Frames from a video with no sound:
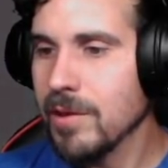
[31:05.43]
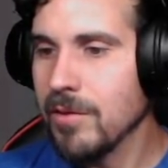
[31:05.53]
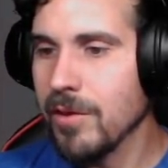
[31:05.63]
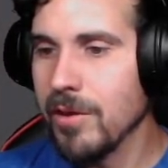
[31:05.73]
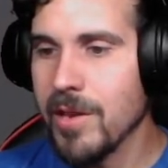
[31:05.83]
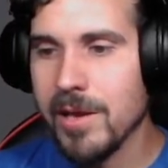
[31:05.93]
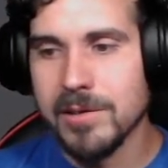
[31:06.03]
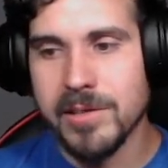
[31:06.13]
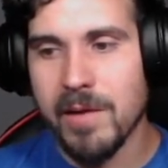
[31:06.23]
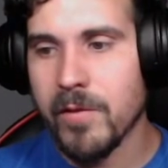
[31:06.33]
And there's
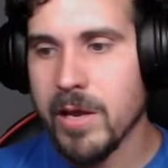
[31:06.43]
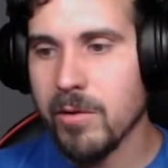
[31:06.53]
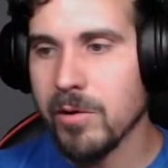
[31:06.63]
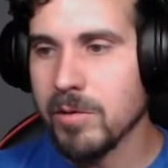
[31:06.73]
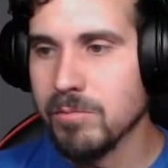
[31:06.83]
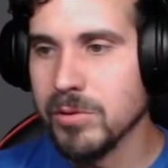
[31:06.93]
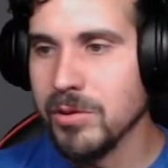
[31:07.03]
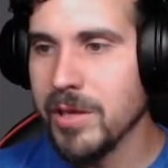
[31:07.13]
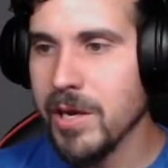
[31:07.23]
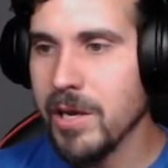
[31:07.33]
that flower, completely
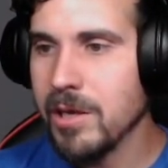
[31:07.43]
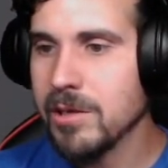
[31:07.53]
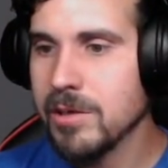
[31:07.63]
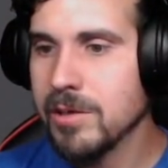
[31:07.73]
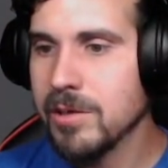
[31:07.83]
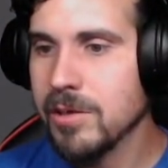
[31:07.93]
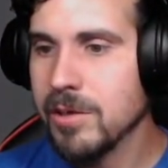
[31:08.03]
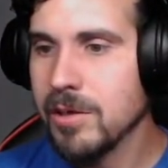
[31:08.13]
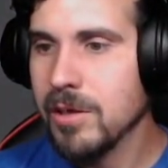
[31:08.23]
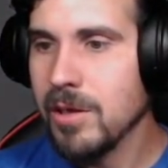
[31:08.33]
dead.
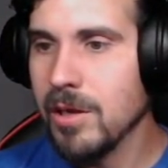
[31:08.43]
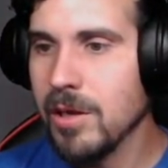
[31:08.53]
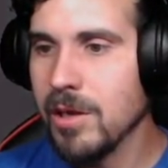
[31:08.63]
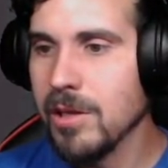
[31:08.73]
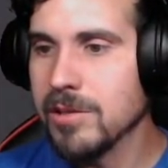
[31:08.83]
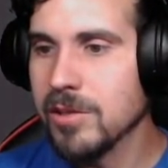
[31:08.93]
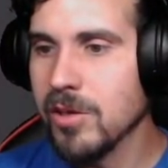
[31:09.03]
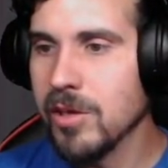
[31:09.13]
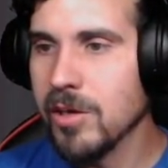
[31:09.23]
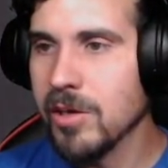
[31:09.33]
And it's
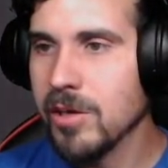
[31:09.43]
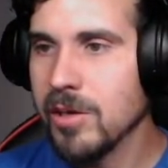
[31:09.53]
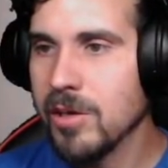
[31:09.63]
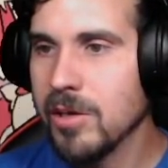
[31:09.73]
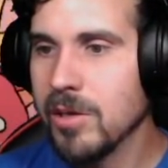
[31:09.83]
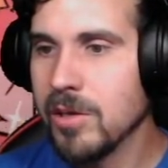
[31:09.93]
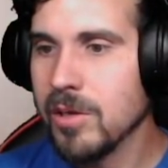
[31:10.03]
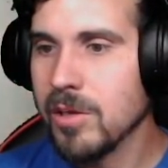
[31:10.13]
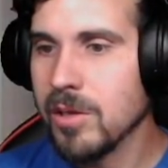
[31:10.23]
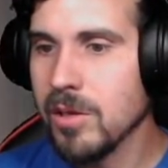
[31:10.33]
uh
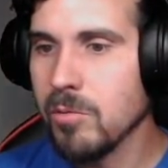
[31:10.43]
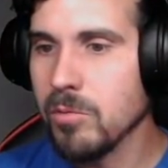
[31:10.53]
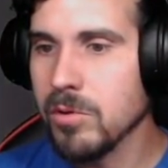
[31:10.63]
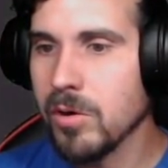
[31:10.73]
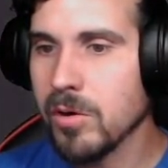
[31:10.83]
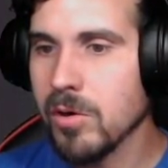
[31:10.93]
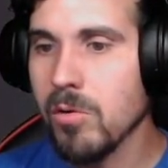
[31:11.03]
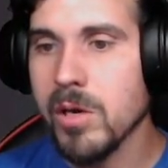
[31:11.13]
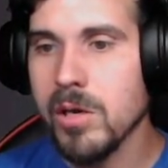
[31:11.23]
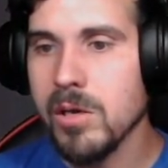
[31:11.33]
getting really dark.
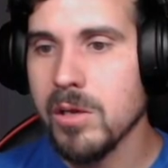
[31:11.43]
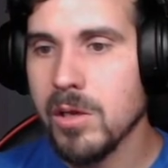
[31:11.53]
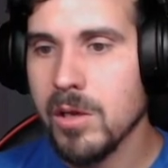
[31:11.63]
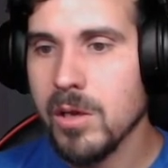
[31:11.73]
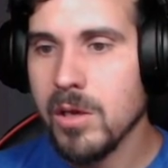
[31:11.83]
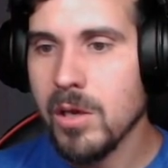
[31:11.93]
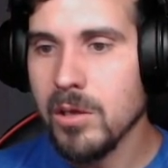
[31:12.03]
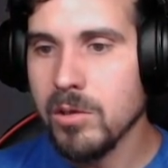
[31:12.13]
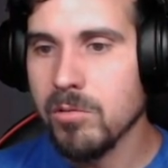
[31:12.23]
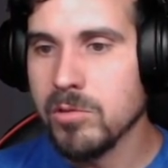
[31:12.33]
Okay.
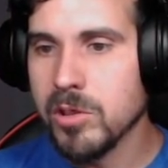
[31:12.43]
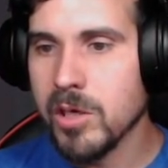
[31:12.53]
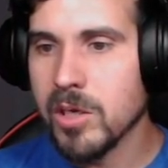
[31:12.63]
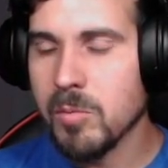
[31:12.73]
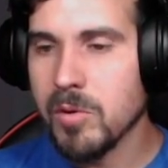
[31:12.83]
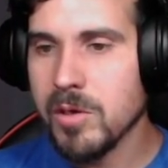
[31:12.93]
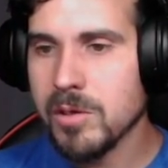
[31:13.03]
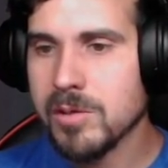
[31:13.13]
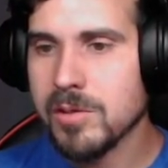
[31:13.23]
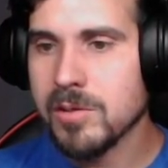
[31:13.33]
Hello, Jack in the
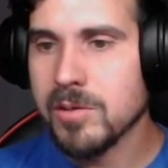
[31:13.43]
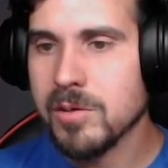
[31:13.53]
Box.